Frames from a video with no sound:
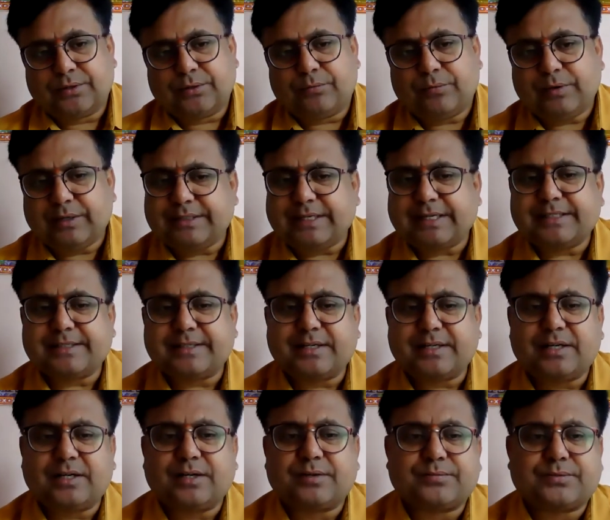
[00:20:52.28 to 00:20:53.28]
When that
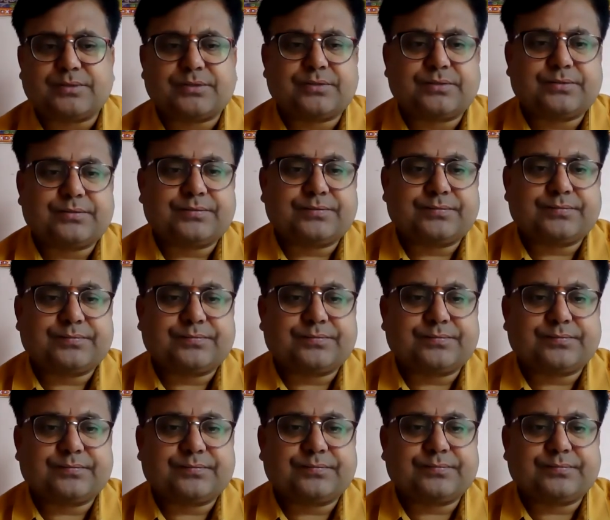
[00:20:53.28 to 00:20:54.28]
comes,
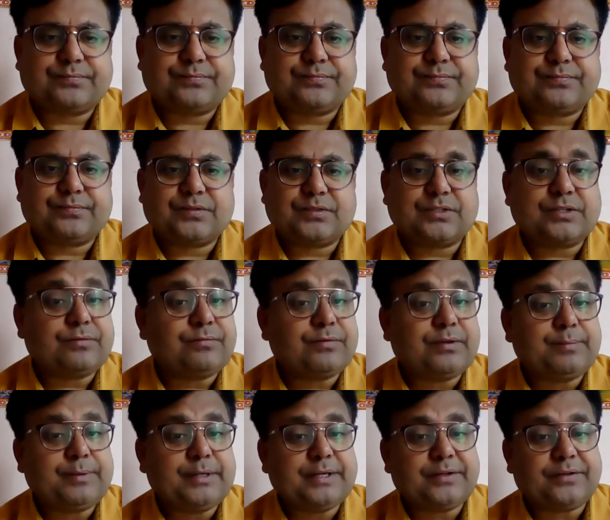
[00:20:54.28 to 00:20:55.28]
she
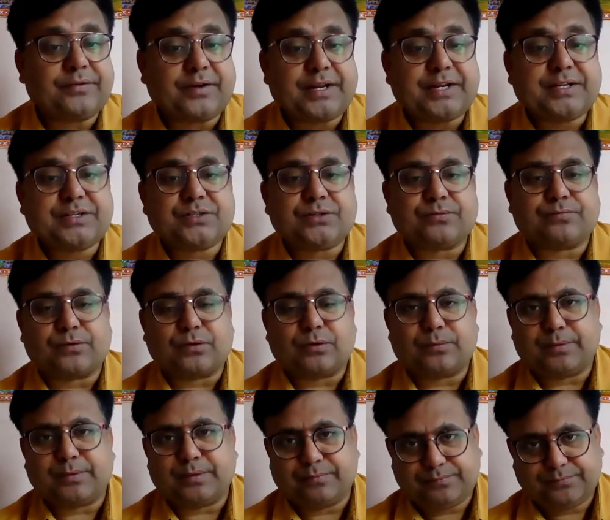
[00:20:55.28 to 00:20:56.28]
will be erased
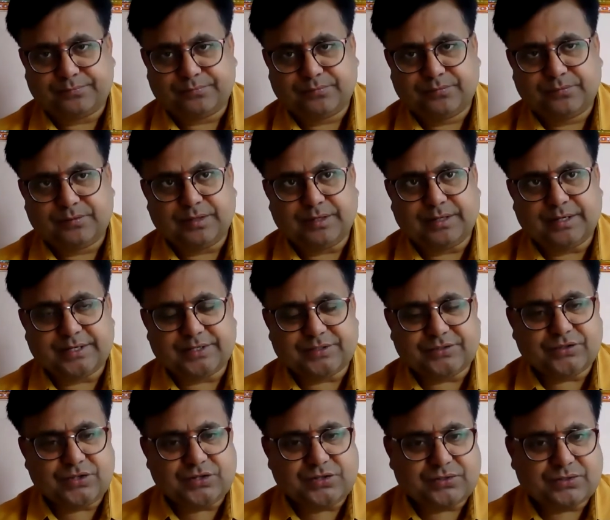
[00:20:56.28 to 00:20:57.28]
from
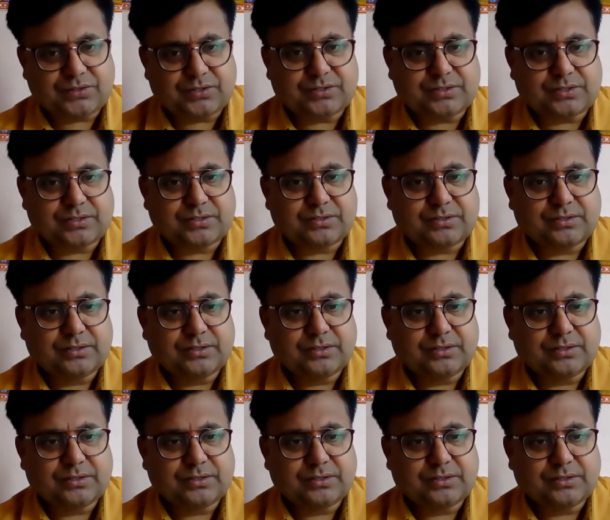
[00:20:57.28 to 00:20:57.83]
existence,